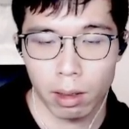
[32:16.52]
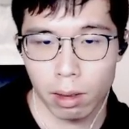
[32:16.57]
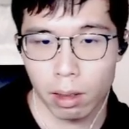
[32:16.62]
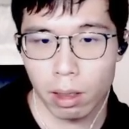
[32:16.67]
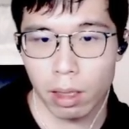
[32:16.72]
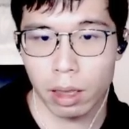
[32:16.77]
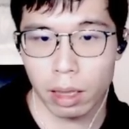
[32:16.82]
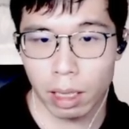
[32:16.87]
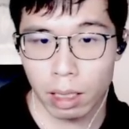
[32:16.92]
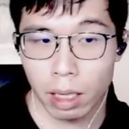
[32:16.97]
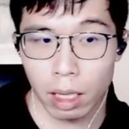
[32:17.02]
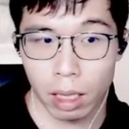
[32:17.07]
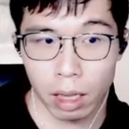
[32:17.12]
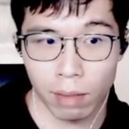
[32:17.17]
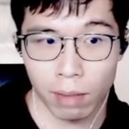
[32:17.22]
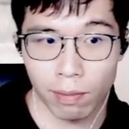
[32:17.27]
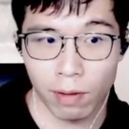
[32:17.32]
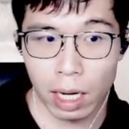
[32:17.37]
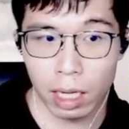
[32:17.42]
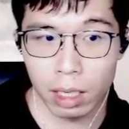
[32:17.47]

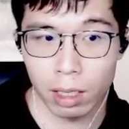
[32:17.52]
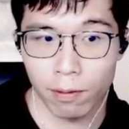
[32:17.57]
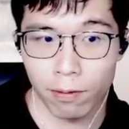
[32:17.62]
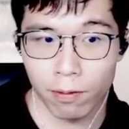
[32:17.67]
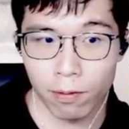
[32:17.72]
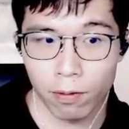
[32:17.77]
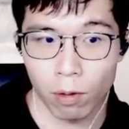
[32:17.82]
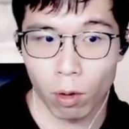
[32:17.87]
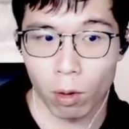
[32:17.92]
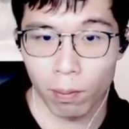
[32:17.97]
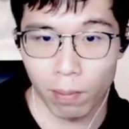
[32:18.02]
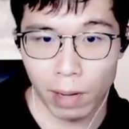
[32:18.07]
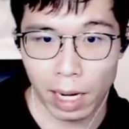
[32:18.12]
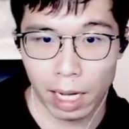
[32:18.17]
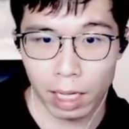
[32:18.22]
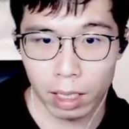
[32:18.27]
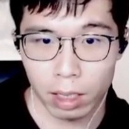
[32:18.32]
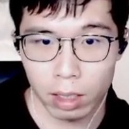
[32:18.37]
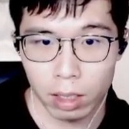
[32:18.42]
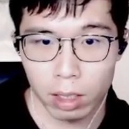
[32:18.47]
satisfied for
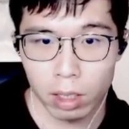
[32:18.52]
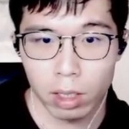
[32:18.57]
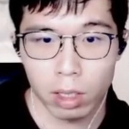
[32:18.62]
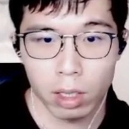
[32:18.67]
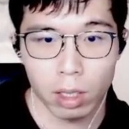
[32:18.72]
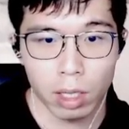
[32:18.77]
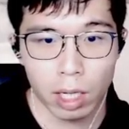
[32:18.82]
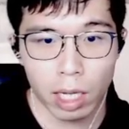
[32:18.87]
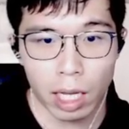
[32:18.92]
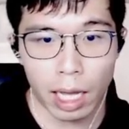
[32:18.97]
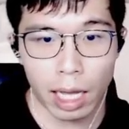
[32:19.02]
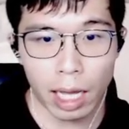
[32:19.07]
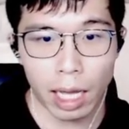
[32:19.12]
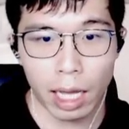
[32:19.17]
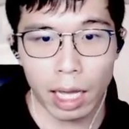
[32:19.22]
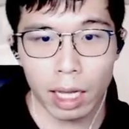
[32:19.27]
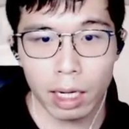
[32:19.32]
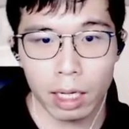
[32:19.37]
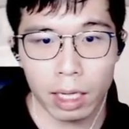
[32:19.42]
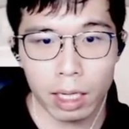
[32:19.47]
black.
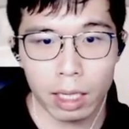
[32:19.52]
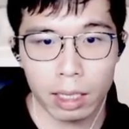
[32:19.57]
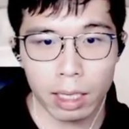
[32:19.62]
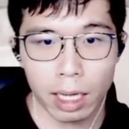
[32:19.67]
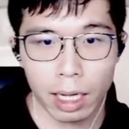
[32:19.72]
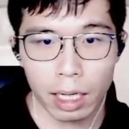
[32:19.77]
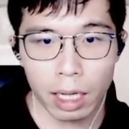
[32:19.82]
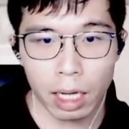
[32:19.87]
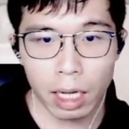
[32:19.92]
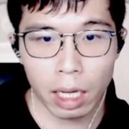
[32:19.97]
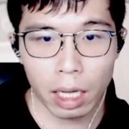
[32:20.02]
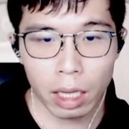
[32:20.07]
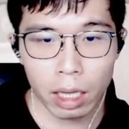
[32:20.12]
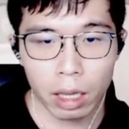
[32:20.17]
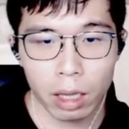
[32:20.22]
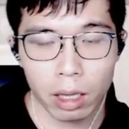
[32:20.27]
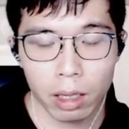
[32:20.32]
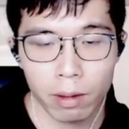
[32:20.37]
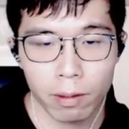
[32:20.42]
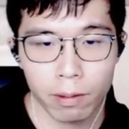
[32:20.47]
And in that case,